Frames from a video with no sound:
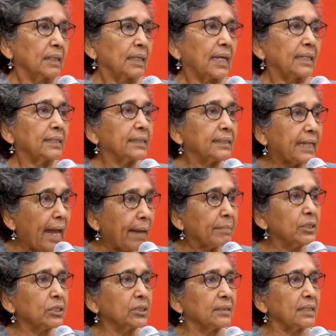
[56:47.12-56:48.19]
And the
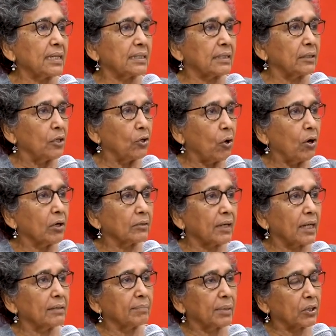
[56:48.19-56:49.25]
damage it does in the long
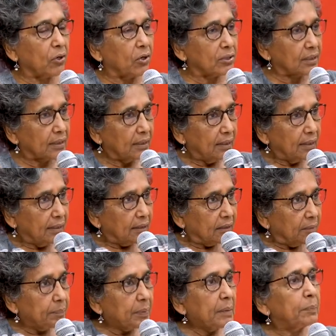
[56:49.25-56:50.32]
run, because
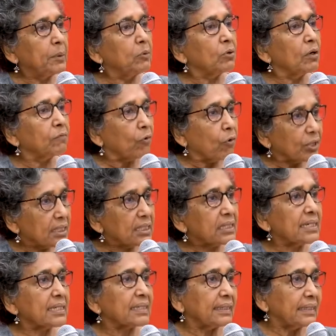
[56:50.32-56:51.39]
the people who are
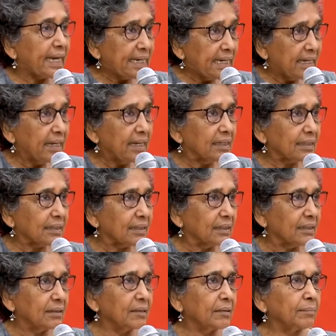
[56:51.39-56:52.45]
voiceless in any case,
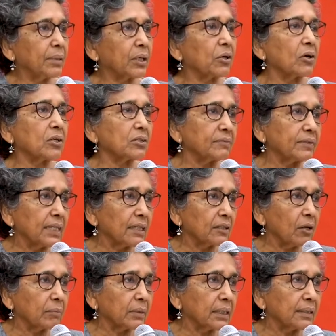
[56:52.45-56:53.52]
because of the
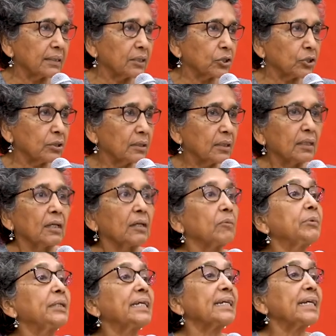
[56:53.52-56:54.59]
economic condition,
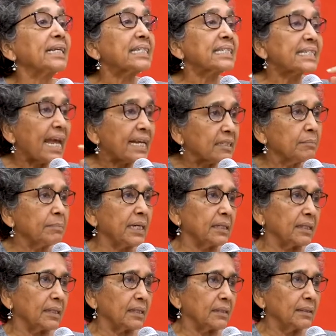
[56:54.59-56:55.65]
we are
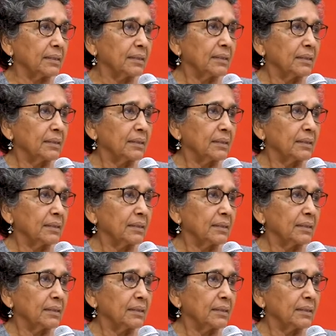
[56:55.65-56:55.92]
exacerbating it.